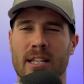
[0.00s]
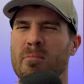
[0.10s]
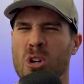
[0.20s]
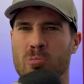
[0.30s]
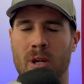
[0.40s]

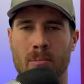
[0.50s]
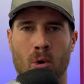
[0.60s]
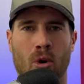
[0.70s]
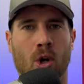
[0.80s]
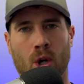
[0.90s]
most
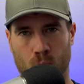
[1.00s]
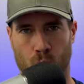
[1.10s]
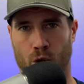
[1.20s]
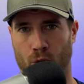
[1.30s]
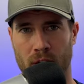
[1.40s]
people would
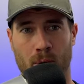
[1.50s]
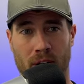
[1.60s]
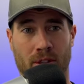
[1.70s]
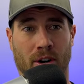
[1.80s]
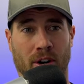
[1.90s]
agree
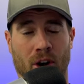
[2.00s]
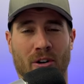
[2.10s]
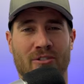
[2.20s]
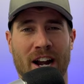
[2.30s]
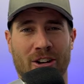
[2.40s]
with are, are
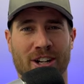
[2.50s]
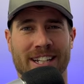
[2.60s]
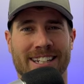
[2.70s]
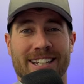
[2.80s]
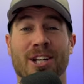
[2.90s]

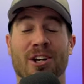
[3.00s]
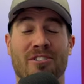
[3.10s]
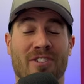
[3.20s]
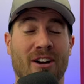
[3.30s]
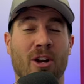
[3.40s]
very
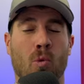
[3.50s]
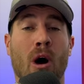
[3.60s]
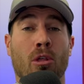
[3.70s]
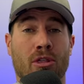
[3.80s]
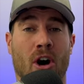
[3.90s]
very
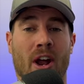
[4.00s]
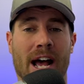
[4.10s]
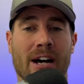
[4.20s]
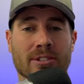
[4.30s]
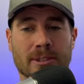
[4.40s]
well thought
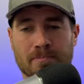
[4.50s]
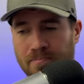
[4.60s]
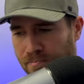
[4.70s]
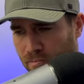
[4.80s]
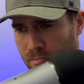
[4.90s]
out
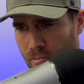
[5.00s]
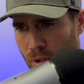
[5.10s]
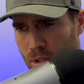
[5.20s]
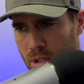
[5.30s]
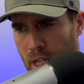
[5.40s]

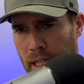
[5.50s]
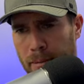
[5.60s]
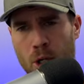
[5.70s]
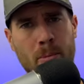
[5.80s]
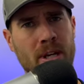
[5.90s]
uh, I'm
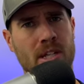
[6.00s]
going to be